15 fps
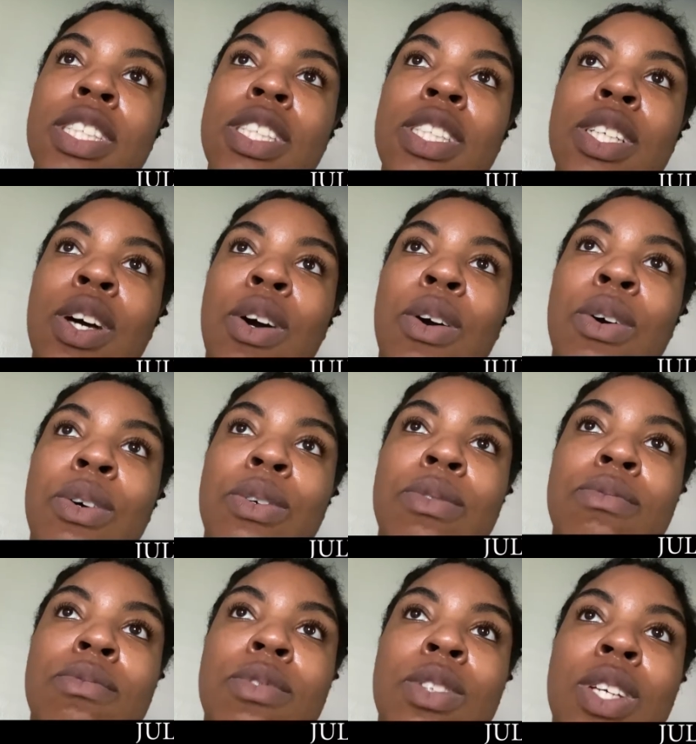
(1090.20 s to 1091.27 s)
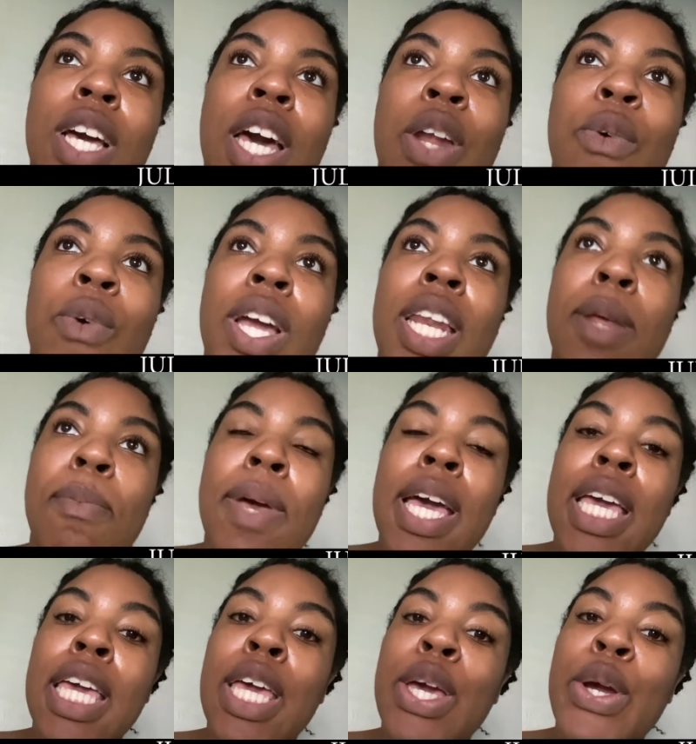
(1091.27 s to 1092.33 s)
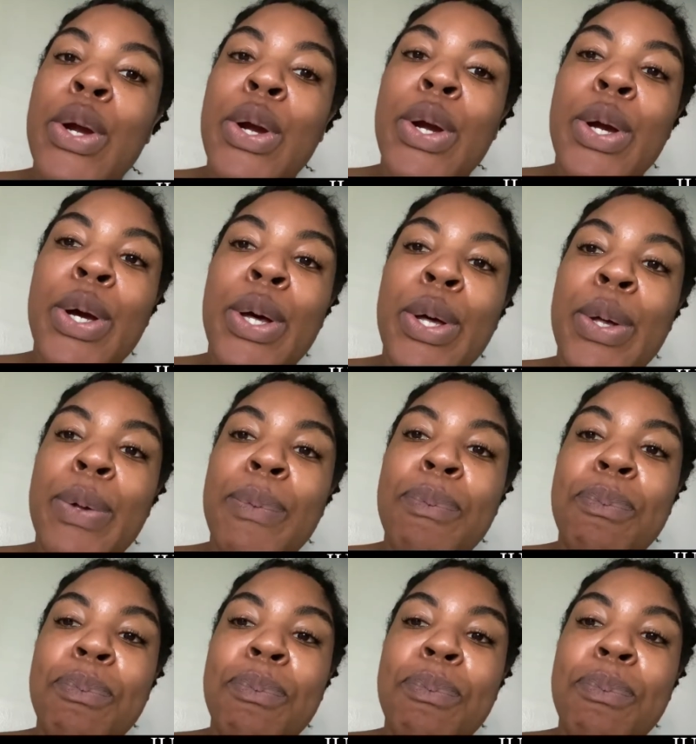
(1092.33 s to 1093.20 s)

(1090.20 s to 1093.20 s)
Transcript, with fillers: so you gotta rein it back in, girl.